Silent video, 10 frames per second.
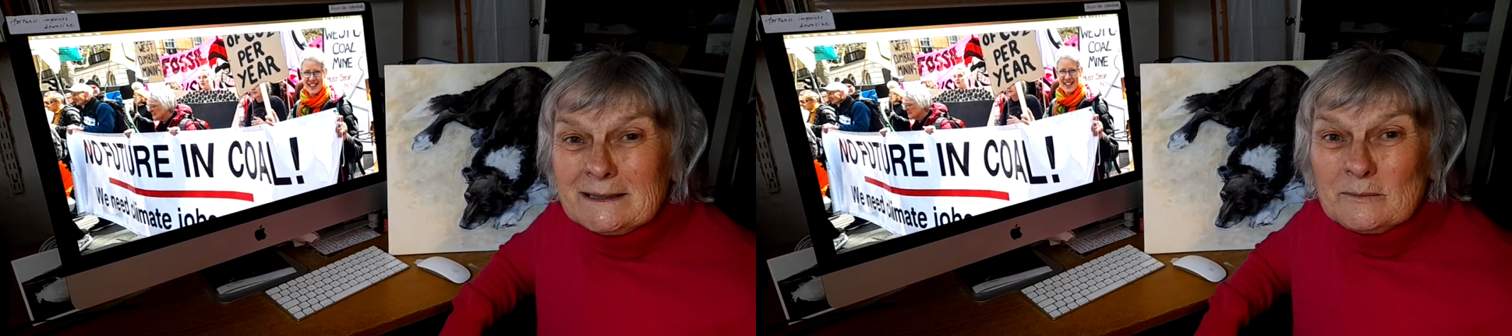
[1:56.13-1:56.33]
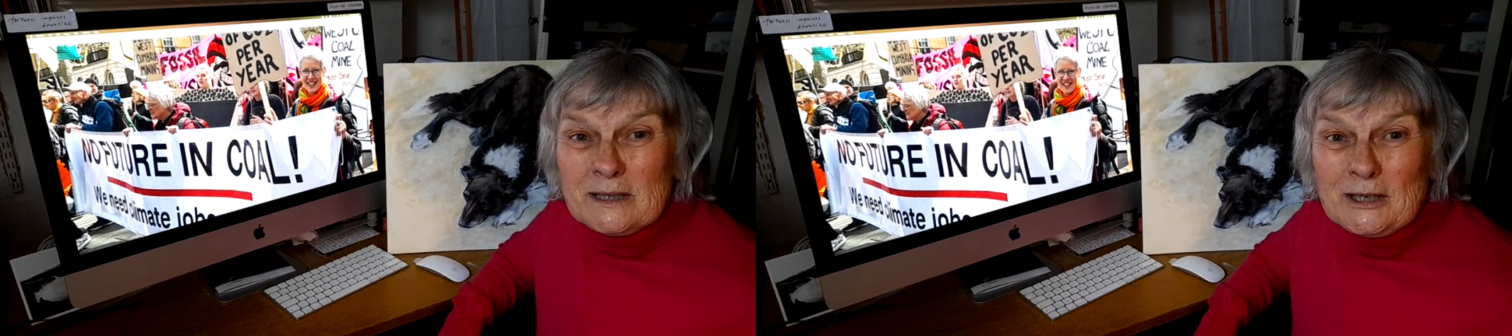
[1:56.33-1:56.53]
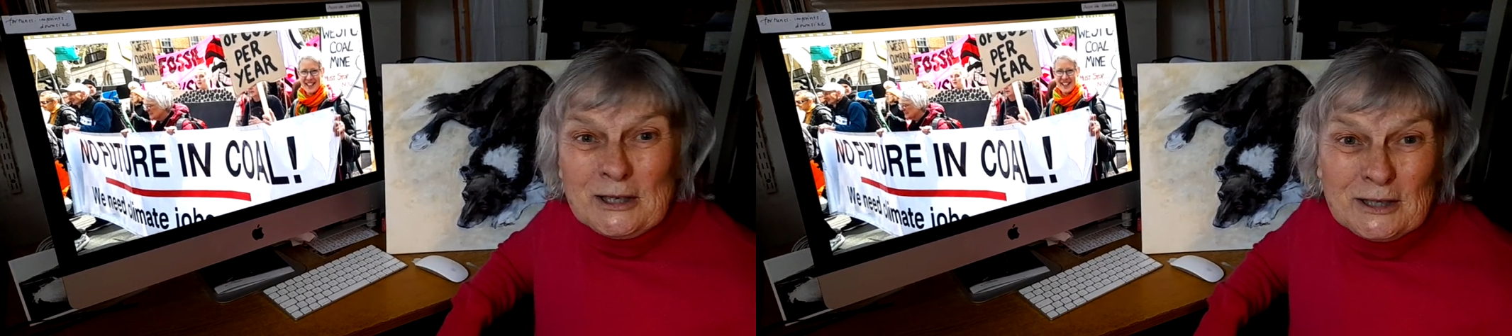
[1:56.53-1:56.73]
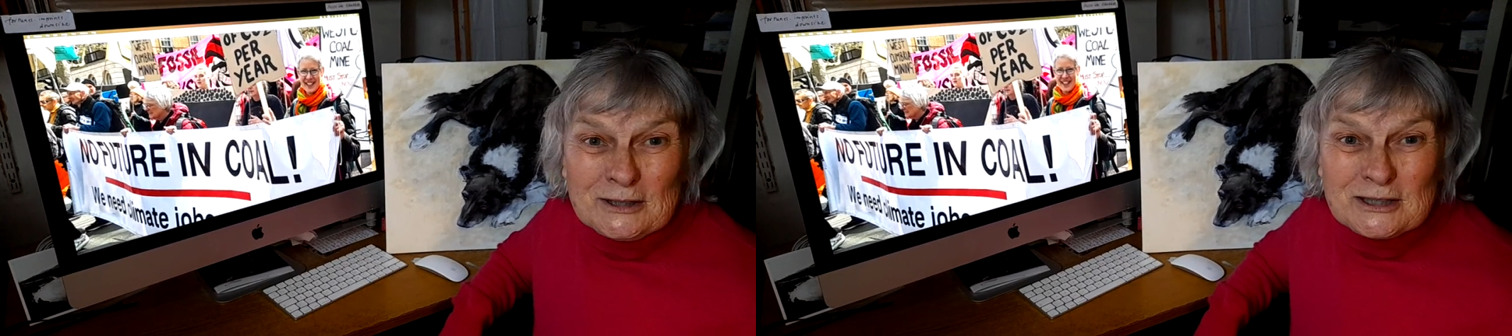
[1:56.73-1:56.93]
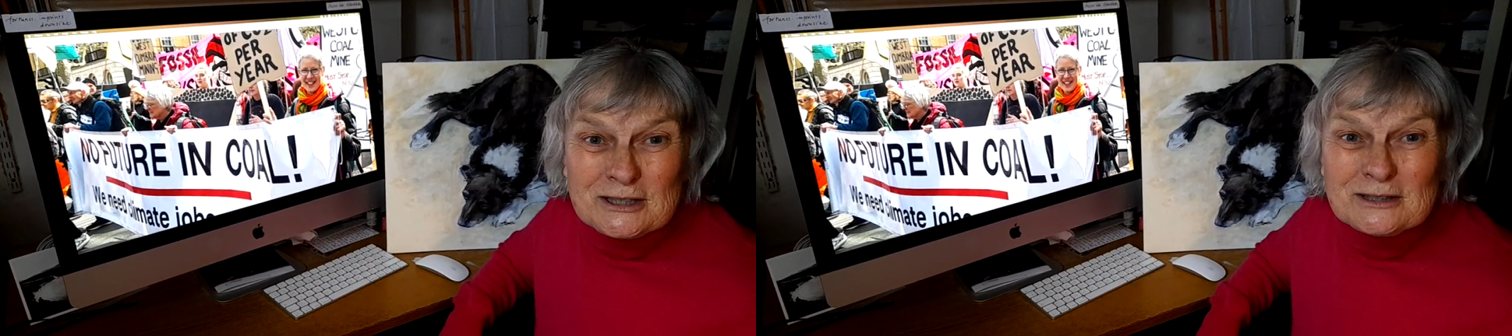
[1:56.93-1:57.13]
and we are
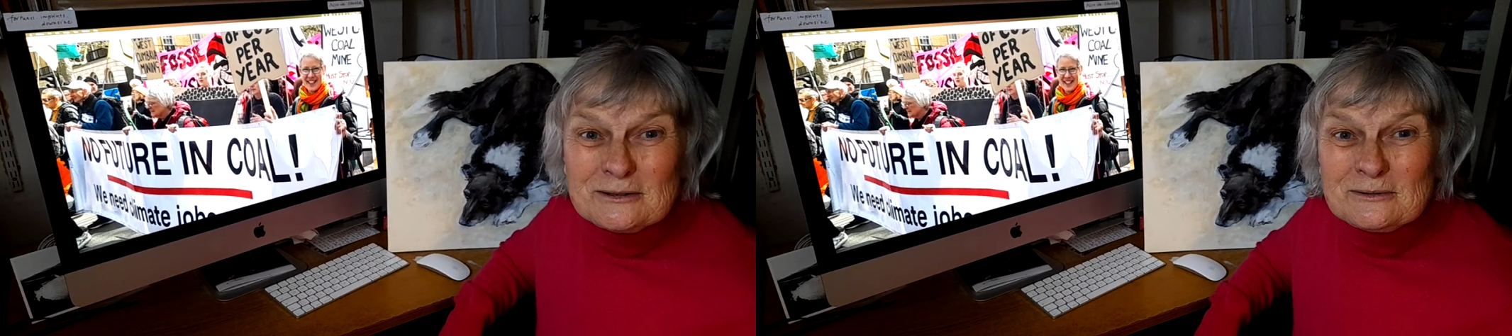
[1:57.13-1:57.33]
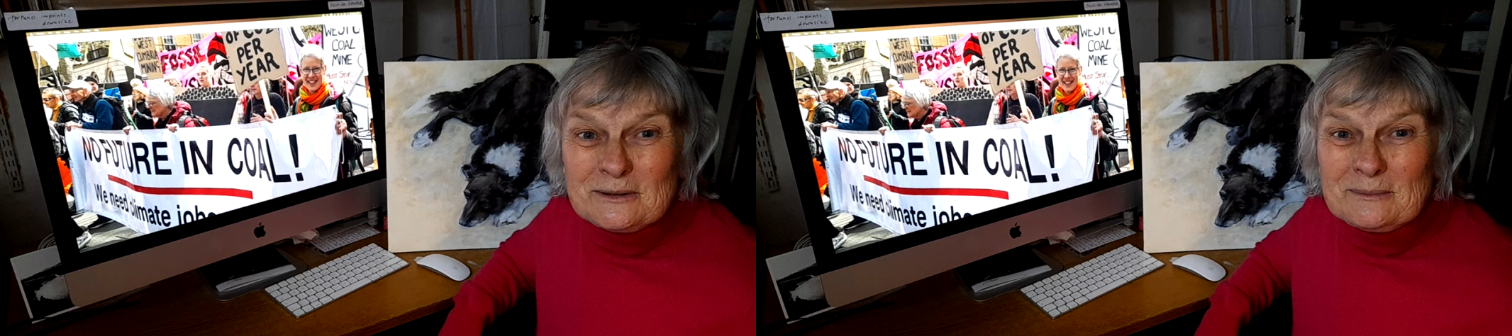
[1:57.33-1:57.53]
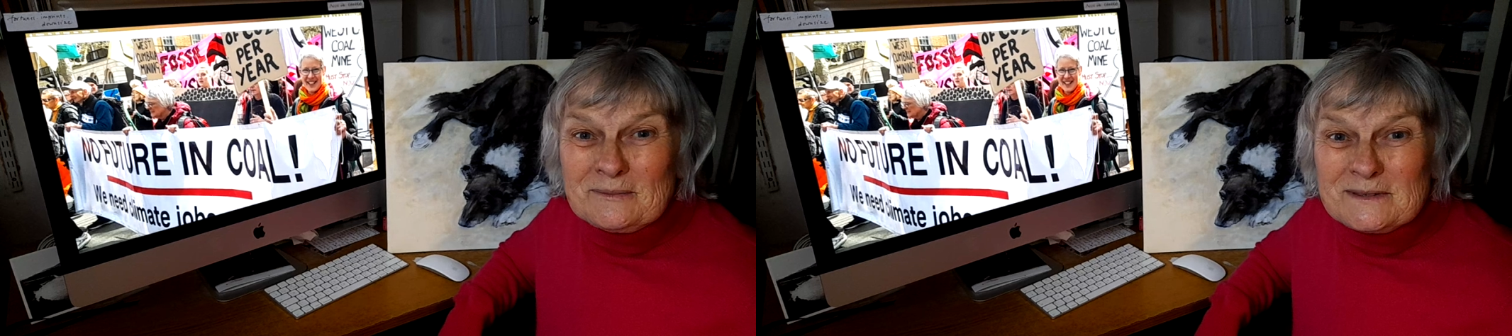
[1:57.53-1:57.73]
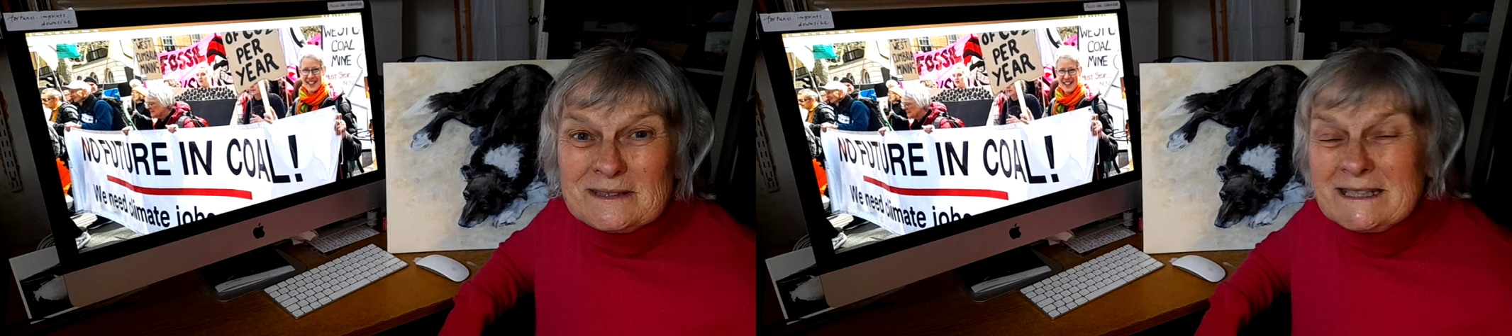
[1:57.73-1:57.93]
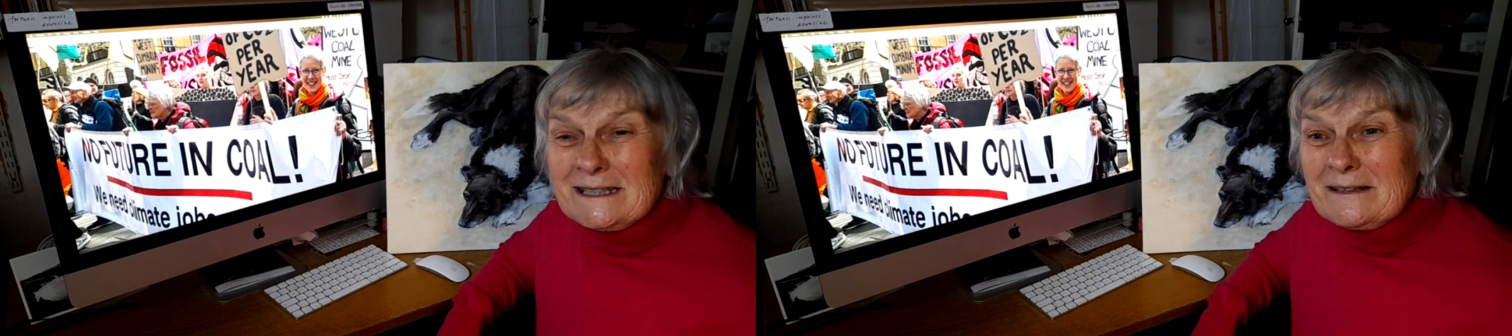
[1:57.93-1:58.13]
urged to uh,
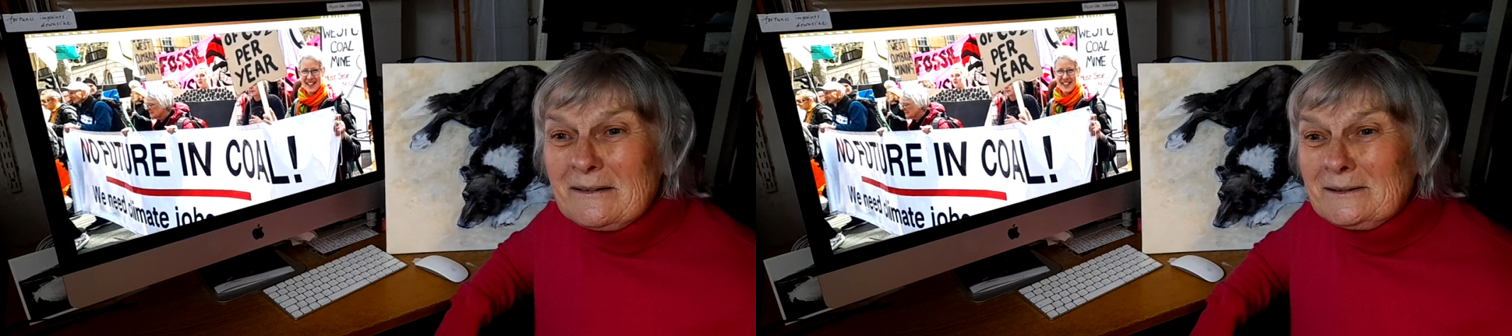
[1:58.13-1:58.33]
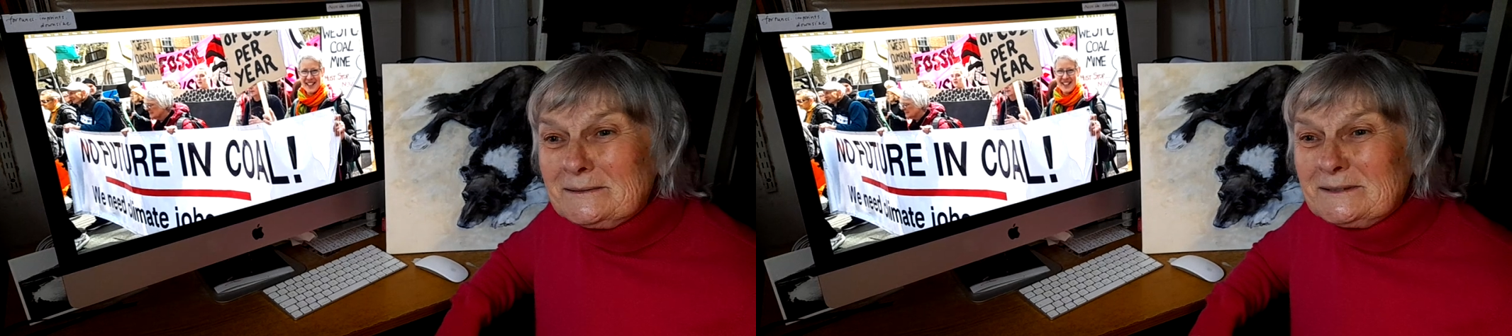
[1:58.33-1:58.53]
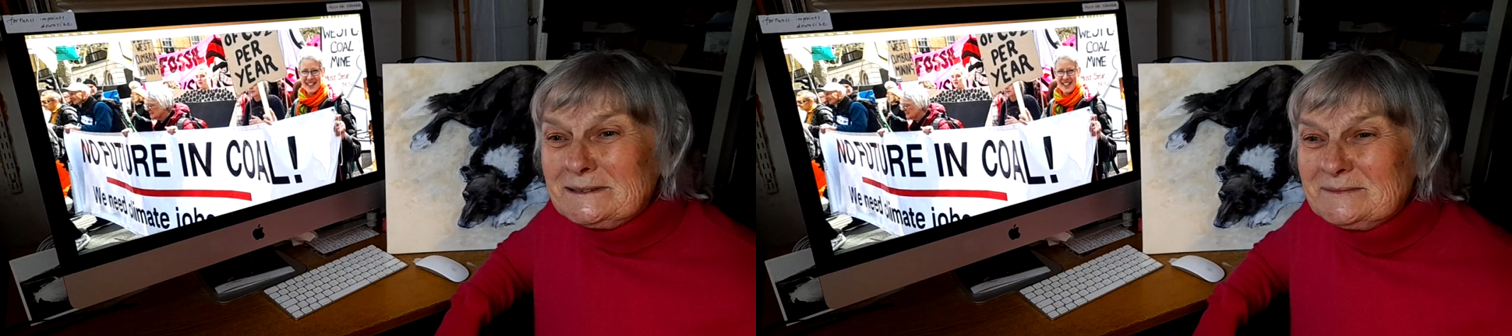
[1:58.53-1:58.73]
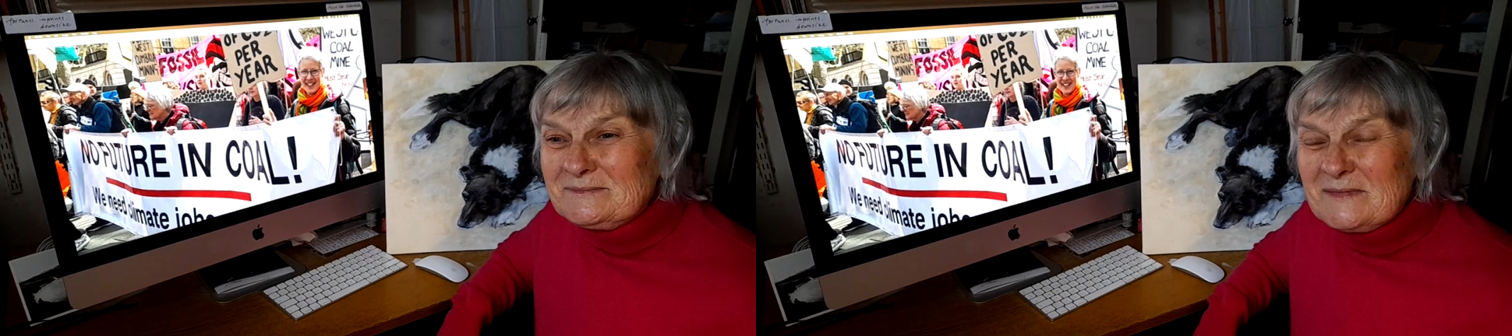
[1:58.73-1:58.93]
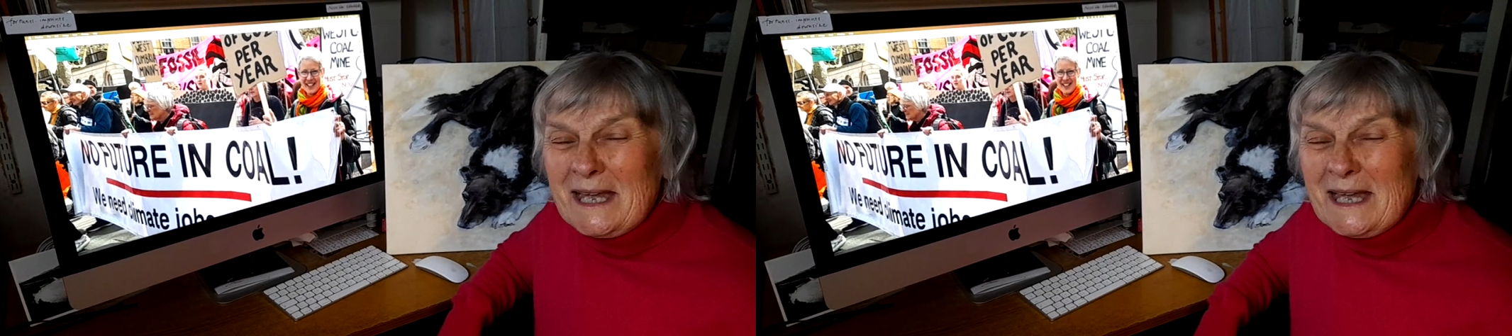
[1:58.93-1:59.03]
sink our uh,